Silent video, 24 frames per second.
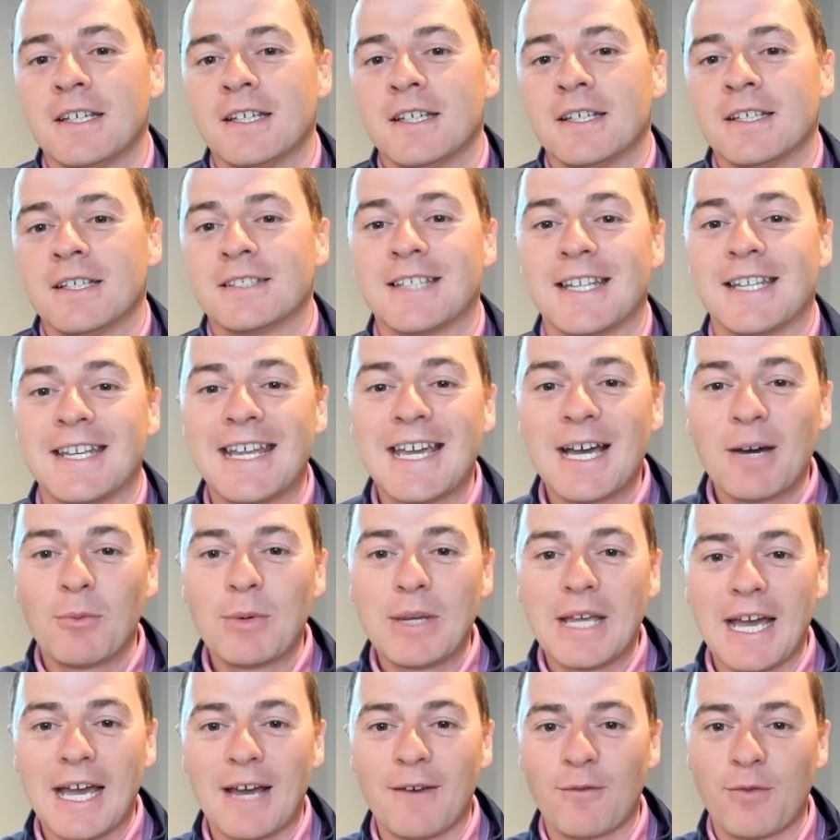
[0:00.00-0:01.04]
So now we
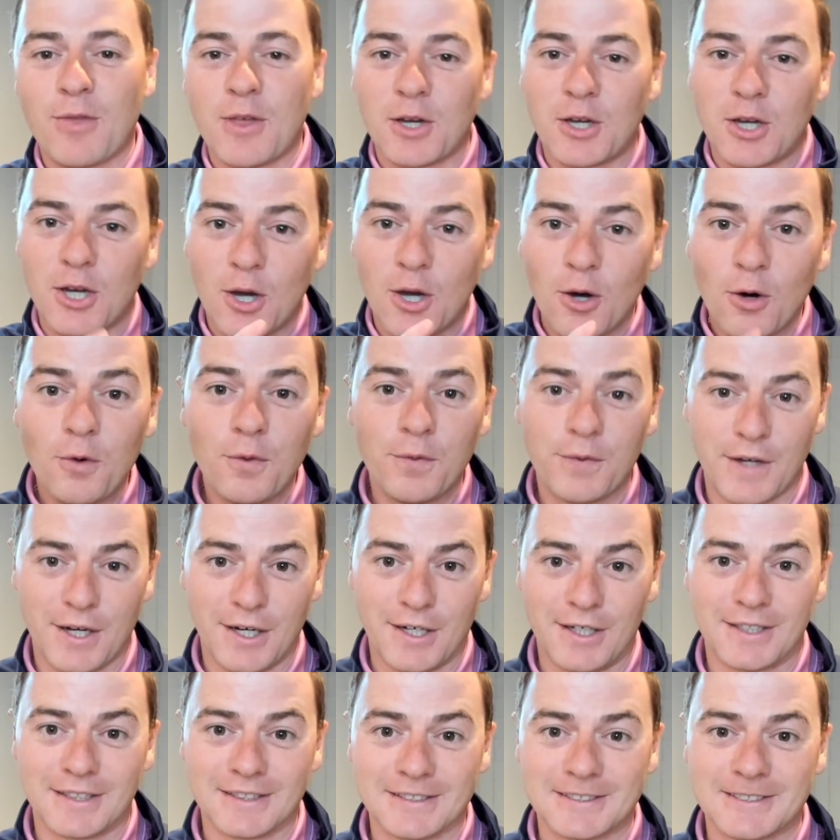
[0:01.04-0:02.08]
have the golf
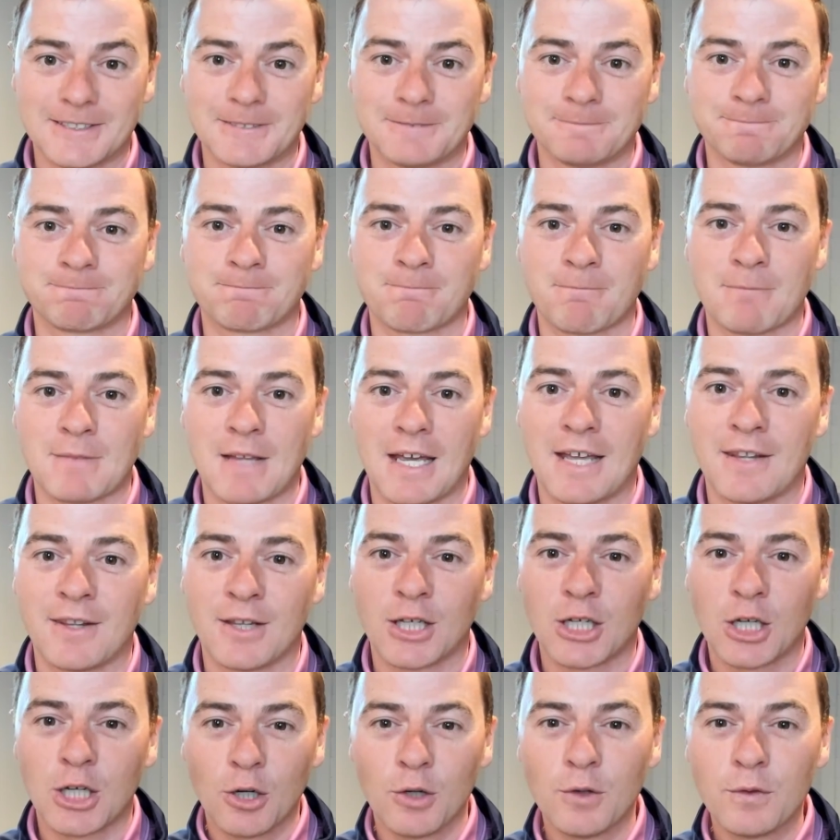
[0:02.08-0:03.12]
cart, and the
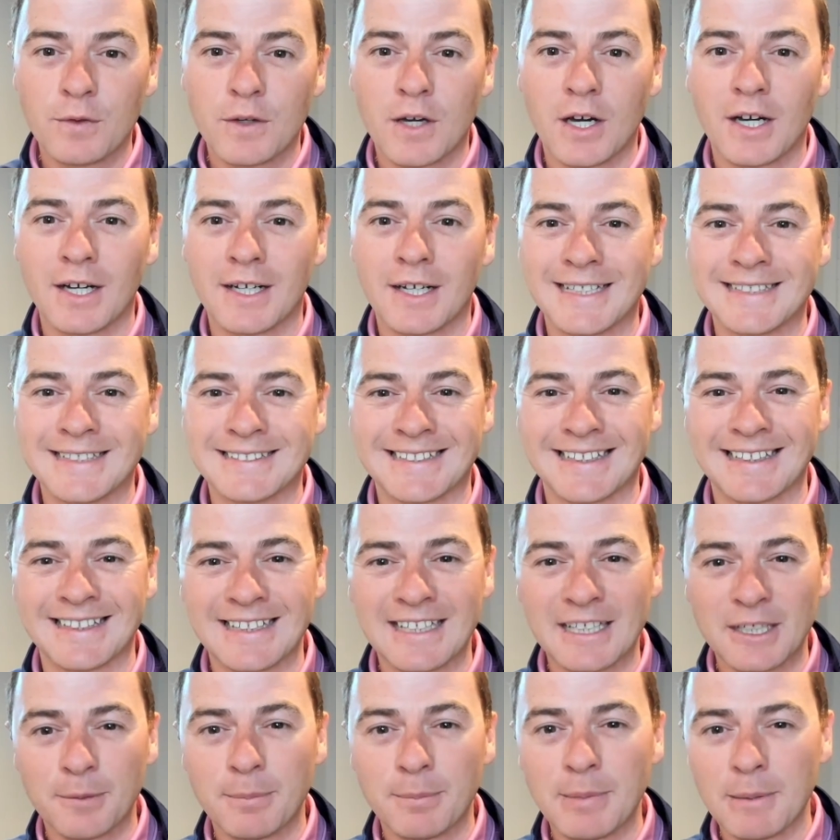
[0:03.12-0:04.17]
golf cart is a
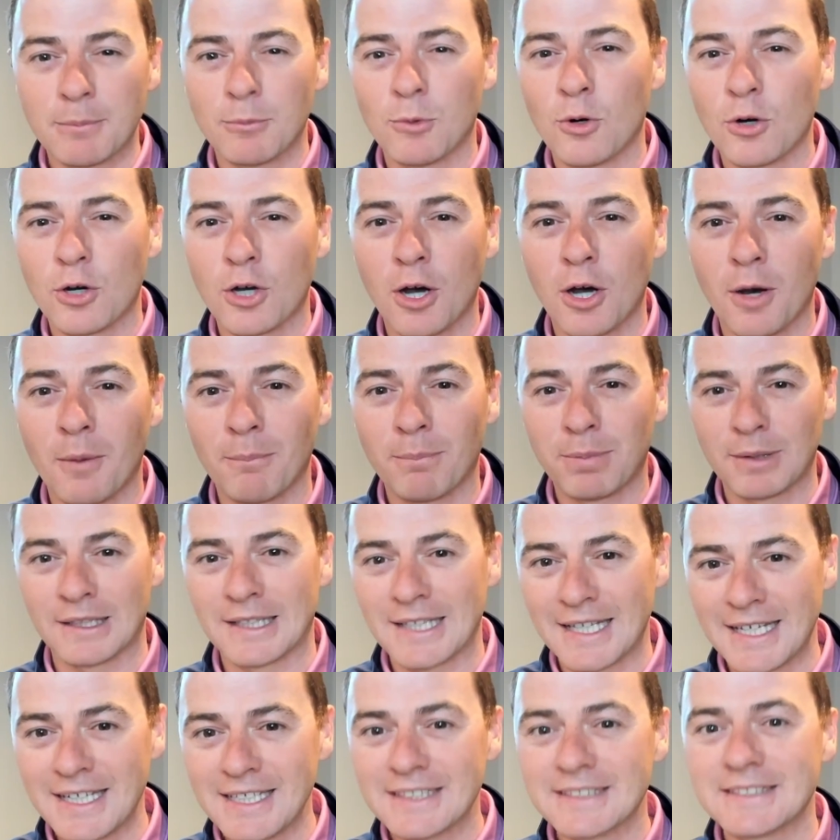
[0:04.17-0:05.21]
little bit more
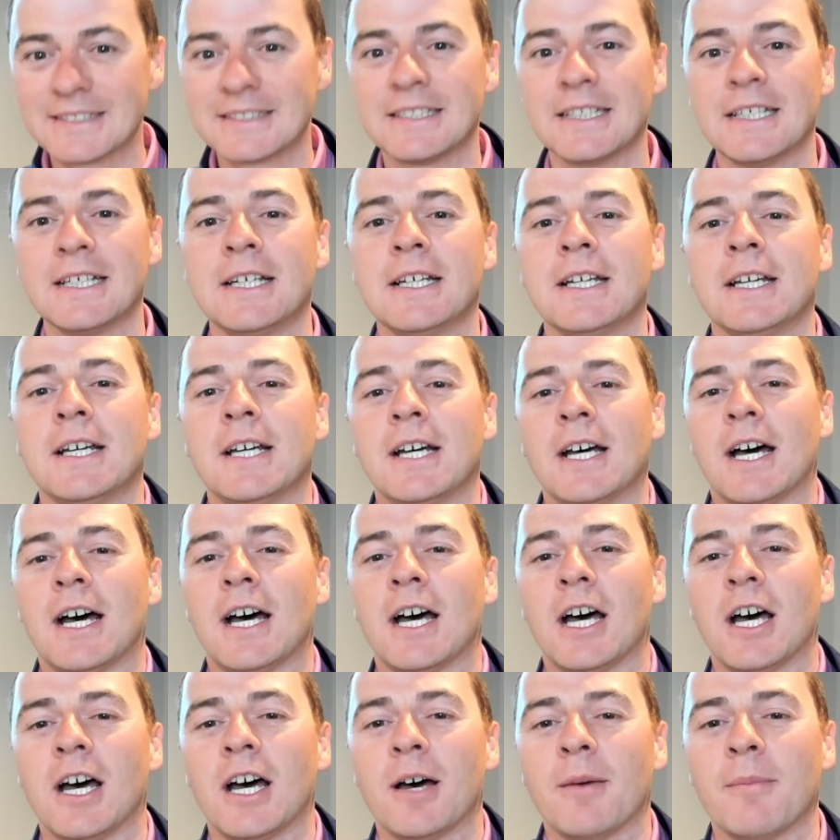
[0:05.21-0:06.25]
complex
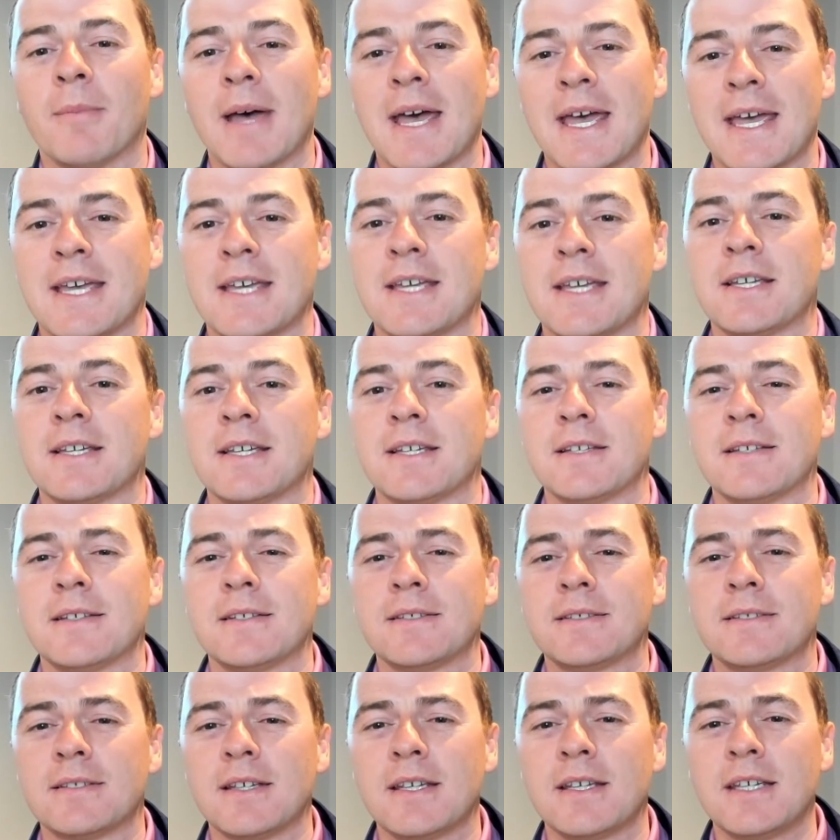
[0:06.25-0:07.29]
um,
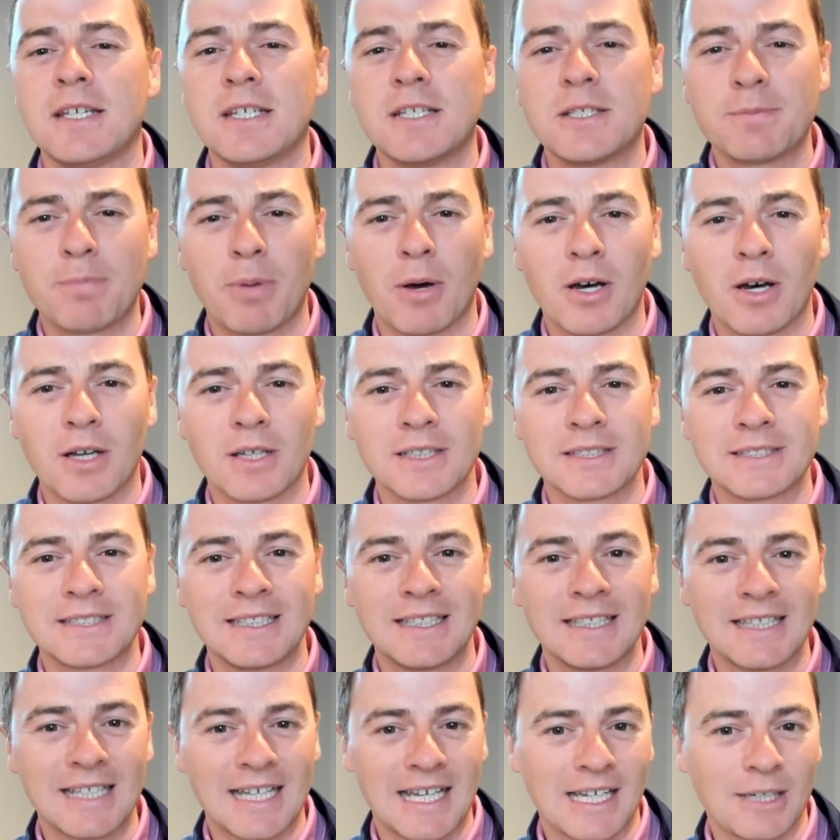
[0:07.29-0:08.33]
as each policy
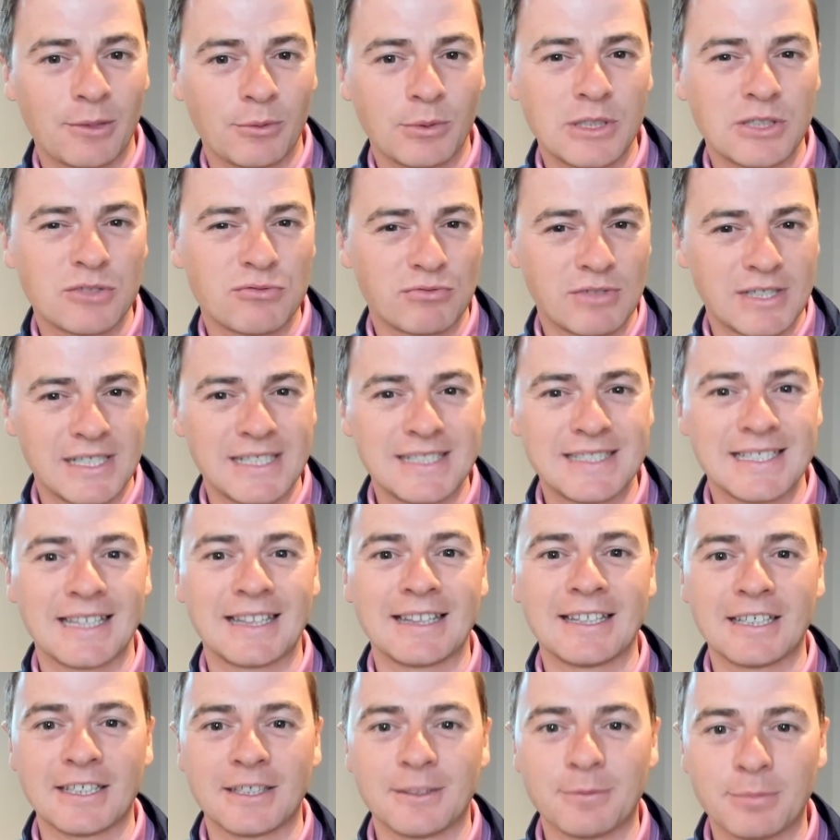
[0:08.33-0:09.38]
language reads a
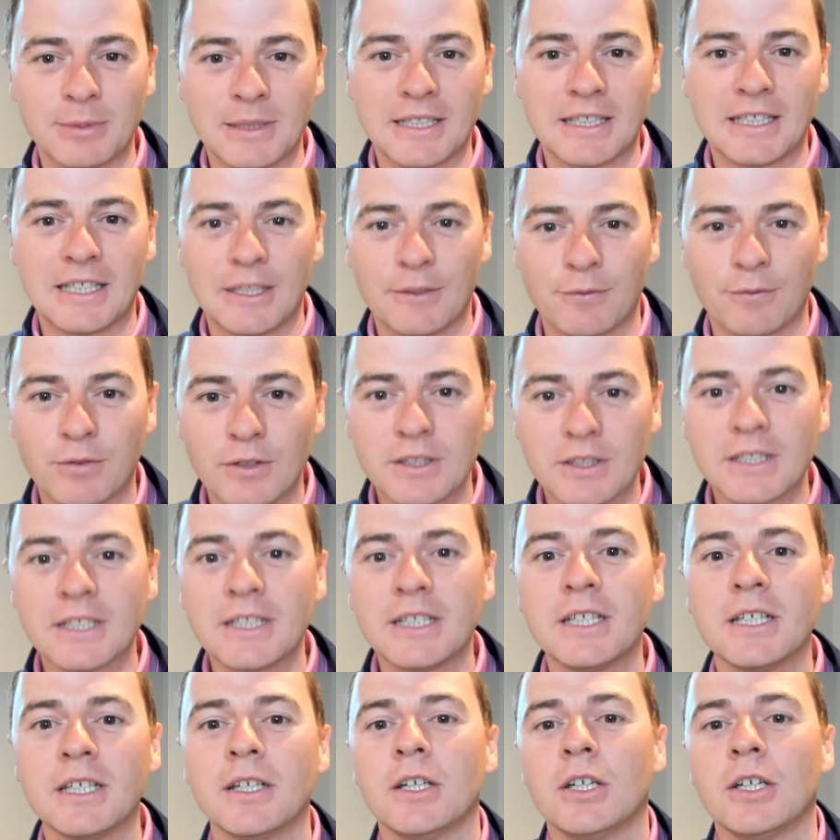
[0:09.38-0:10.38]
little bit differently.